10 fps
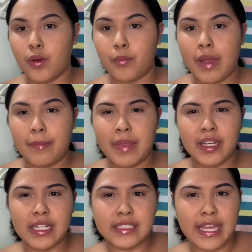I'm not
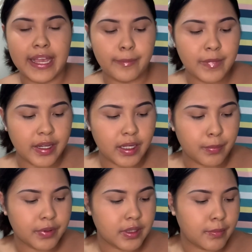gonna
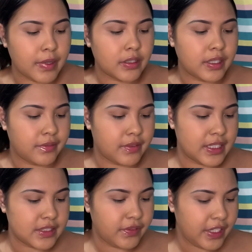put them underneath this
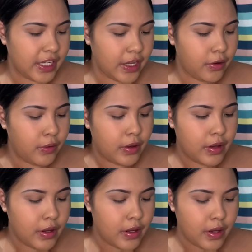video.
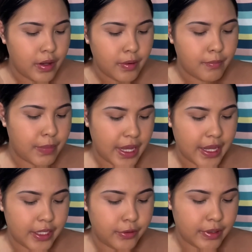
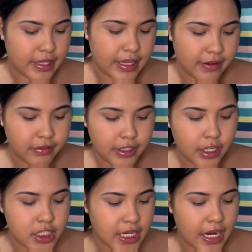But you can definitely go
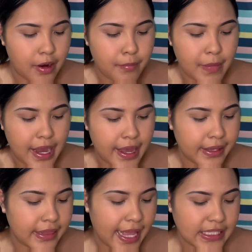check out my
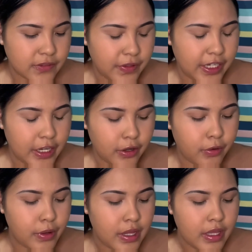last video,
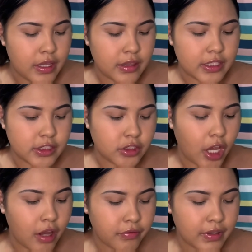the
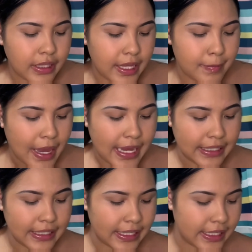soft glam I
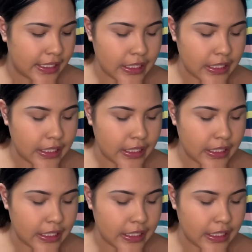did